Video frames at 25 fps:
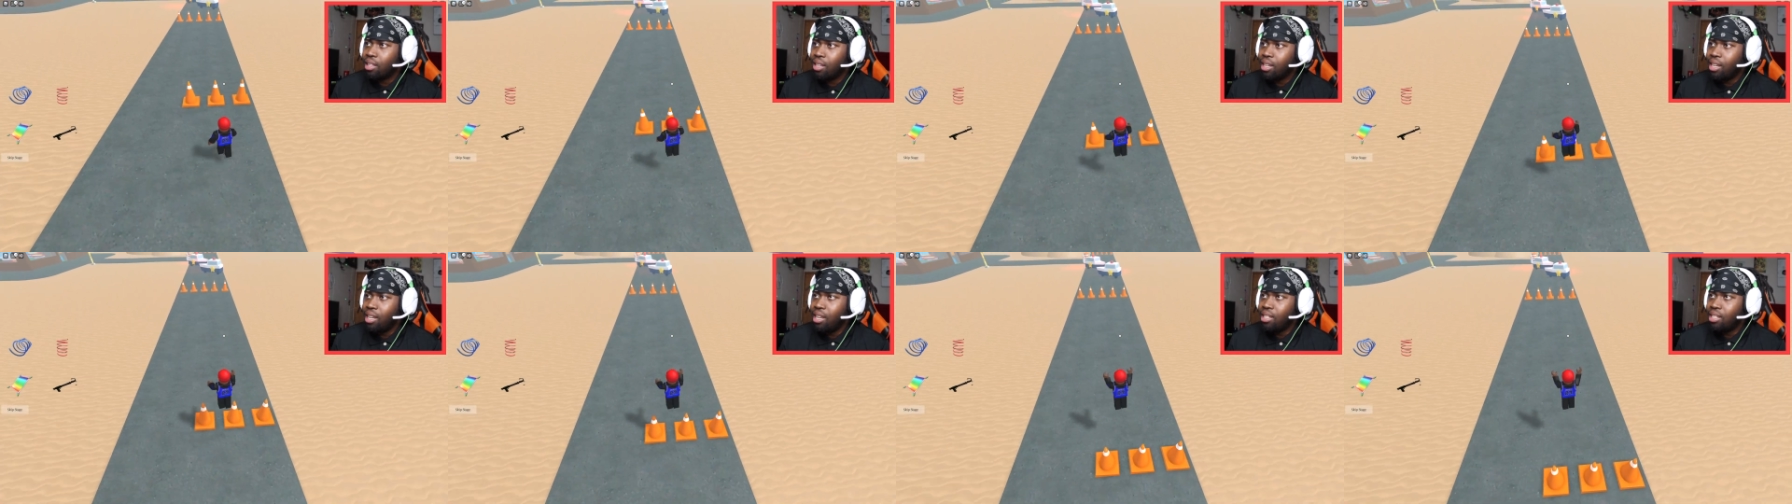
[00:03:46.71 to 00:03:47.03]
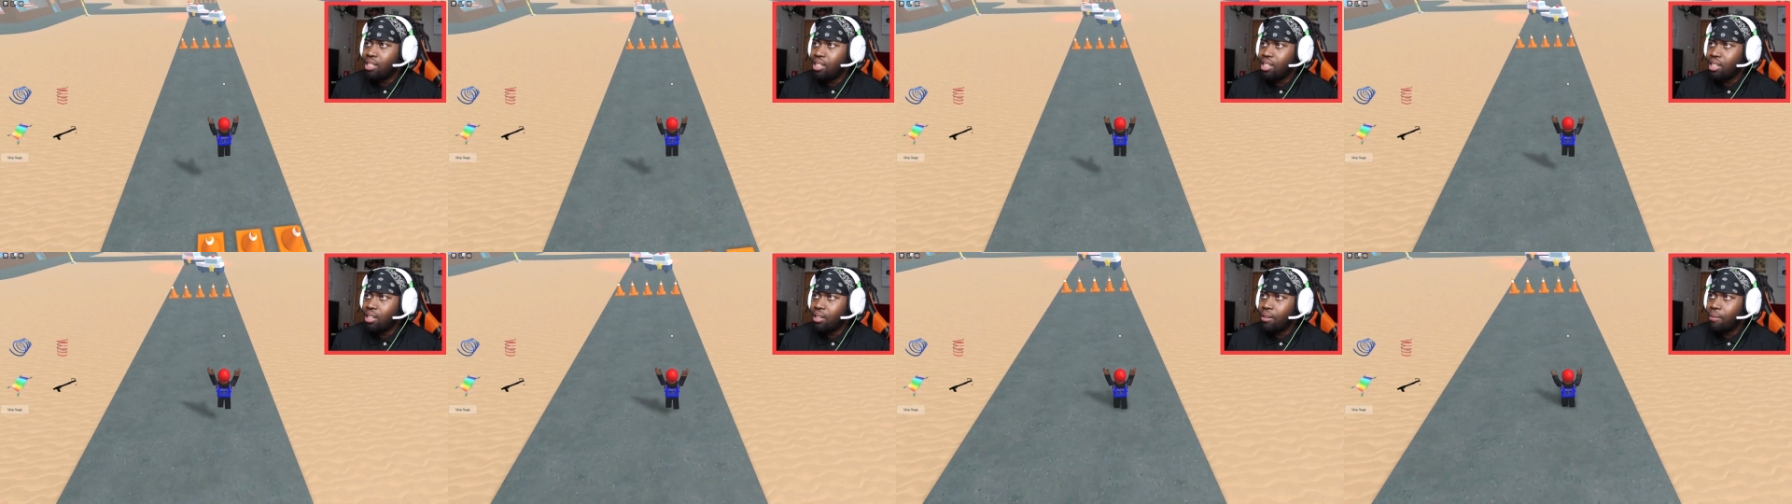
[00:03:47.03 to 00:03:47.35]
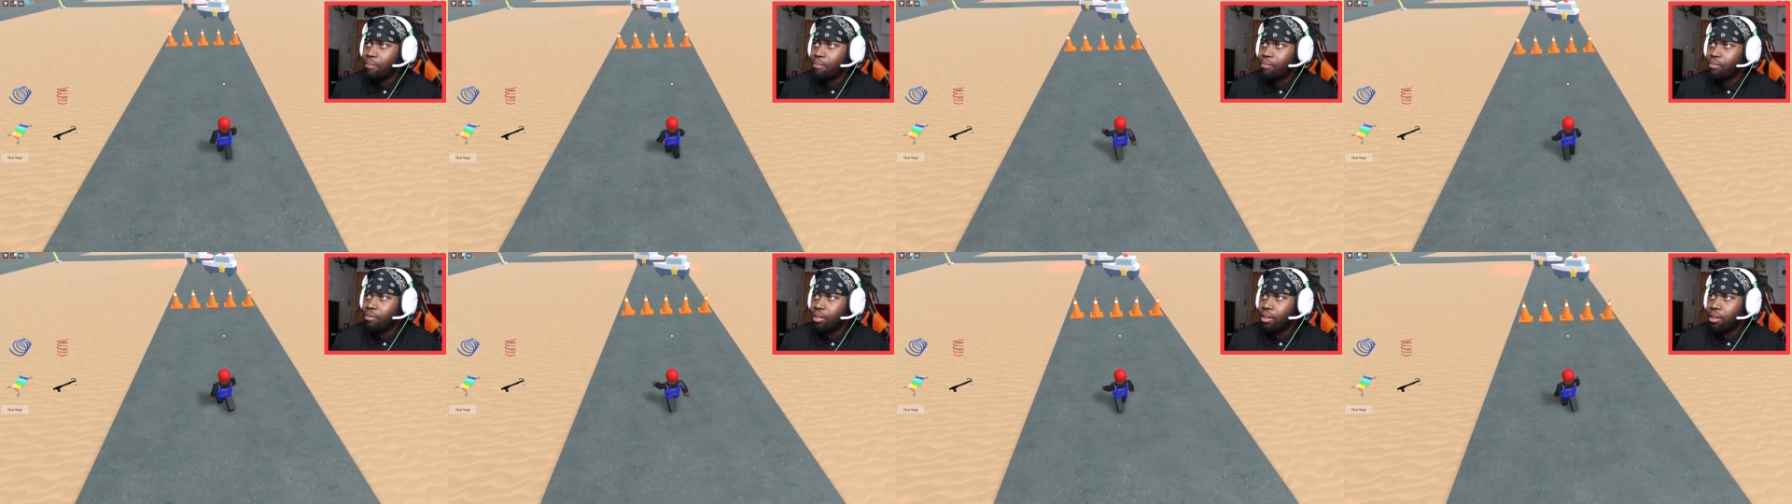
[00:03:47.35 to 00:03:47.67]
Easy.
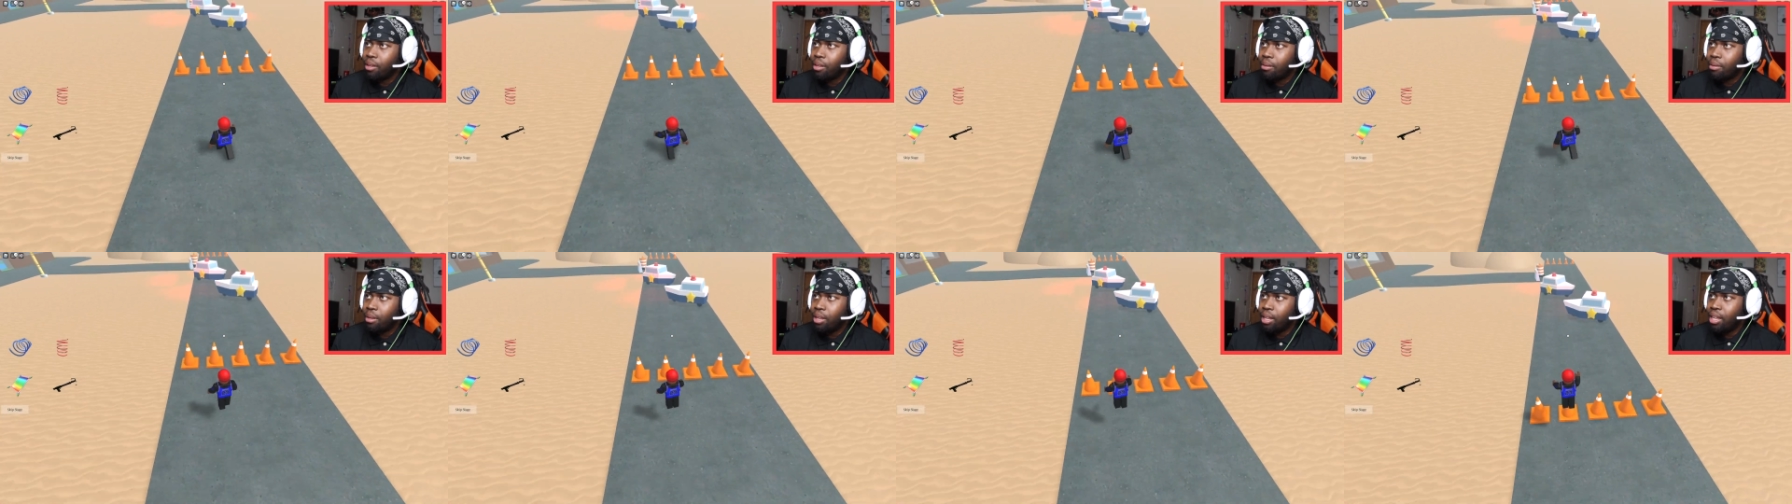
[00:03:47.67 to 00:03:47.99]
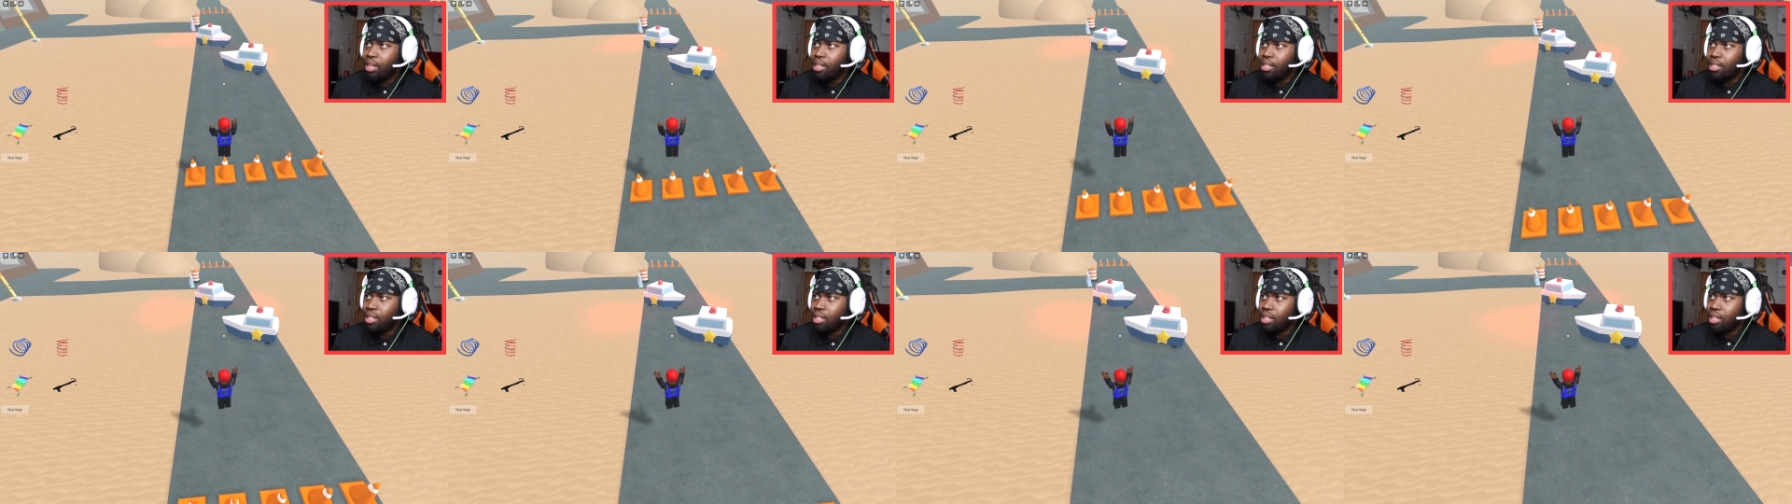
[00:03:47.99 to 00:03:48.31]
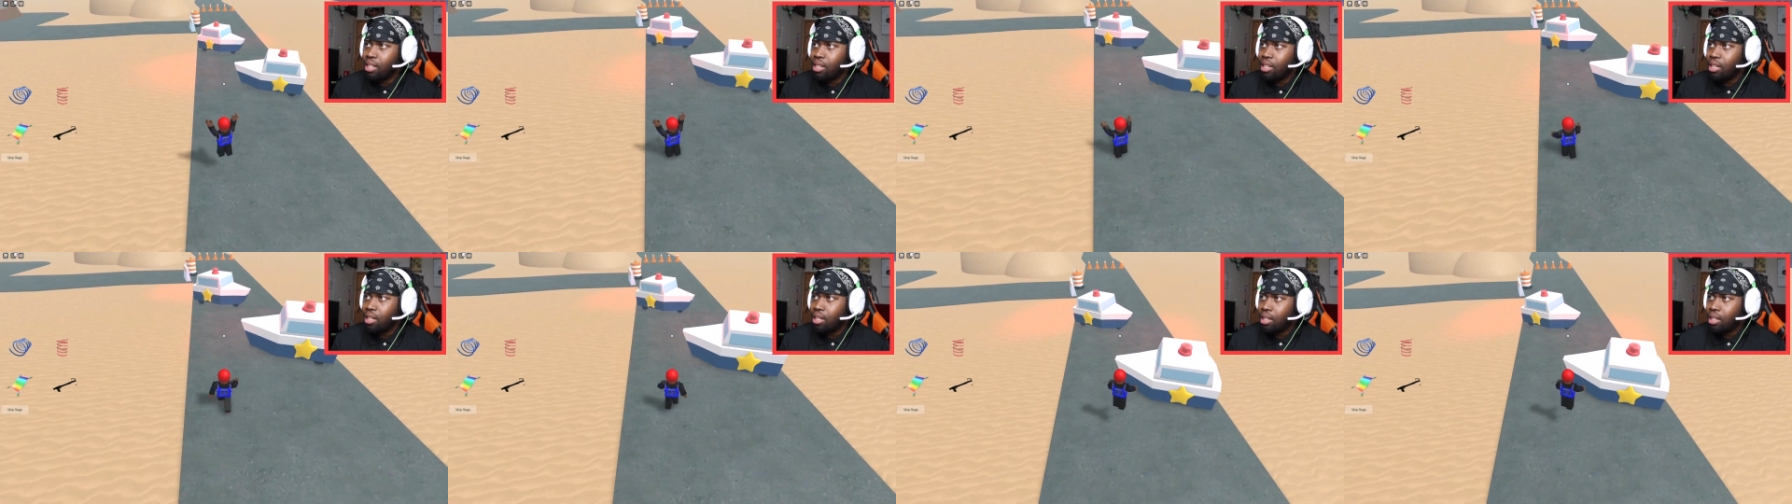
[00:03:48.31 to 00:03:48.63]
Easy.